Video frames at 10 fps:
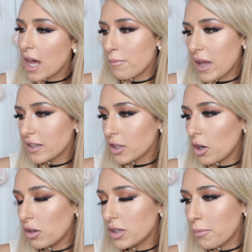and makes
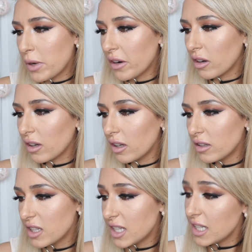colors appear
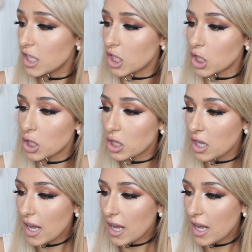consistent